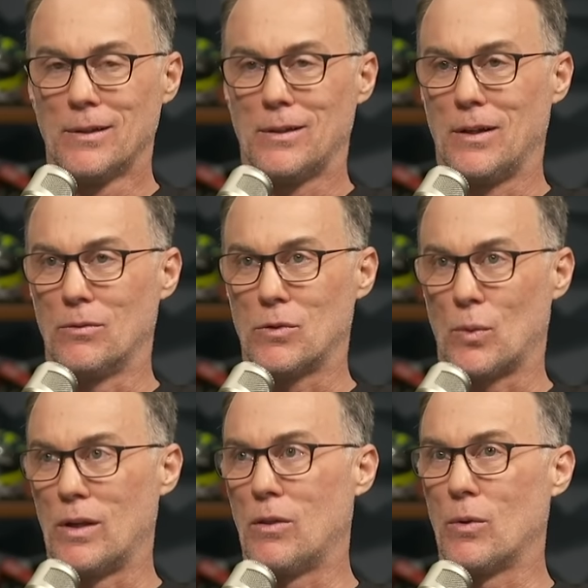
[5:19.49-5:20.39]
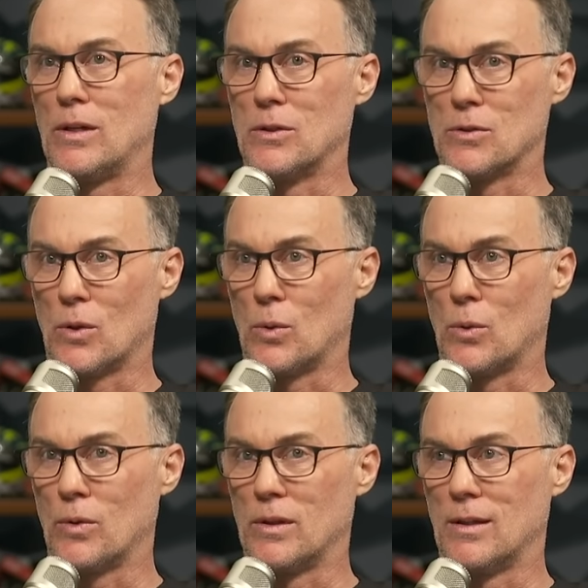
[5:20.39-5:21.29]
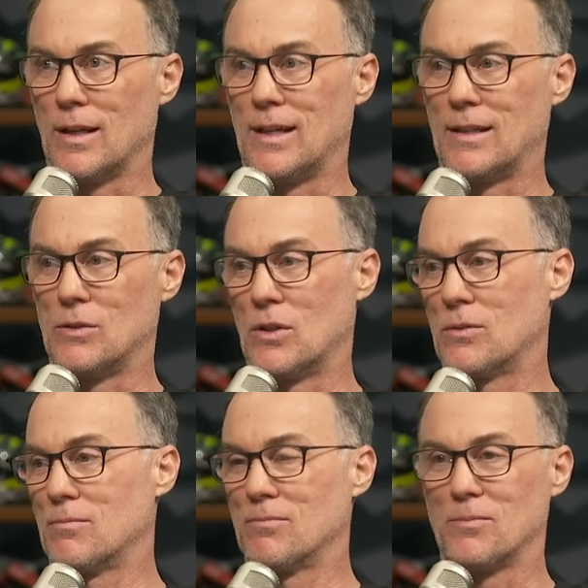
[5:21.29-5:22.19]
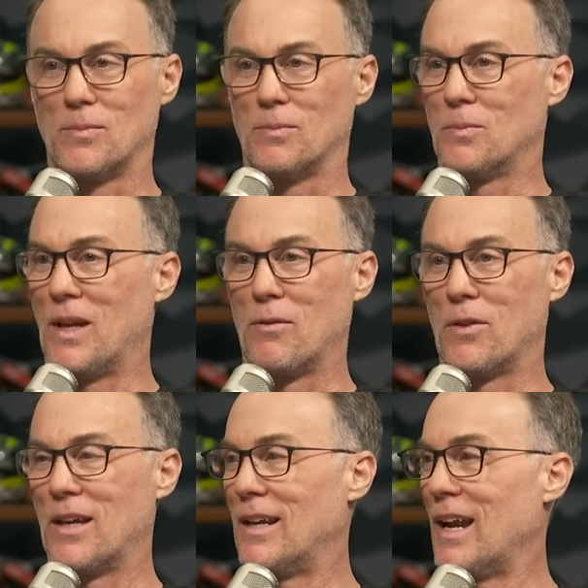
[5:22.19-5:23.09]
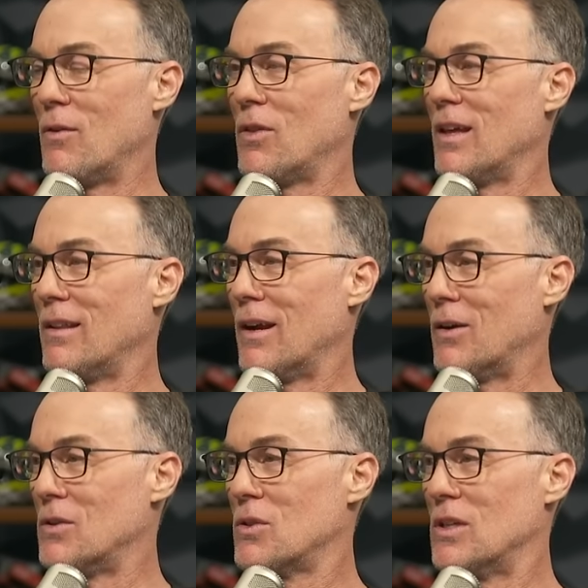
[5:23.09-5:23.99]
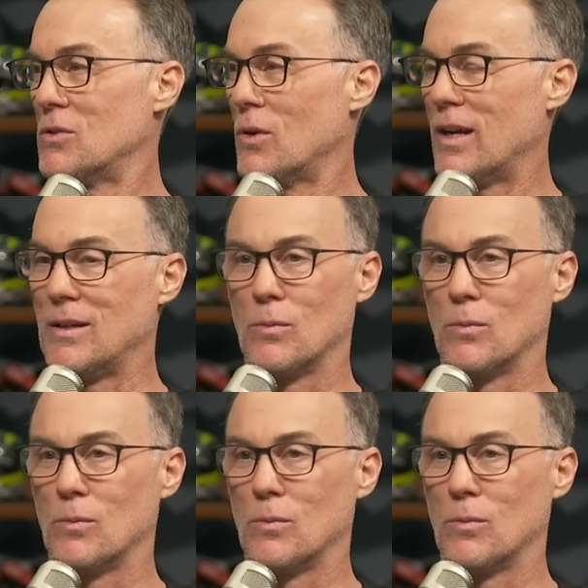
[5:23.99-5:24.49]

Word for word: you know 23 years old and and just mm, everything everything there is is great.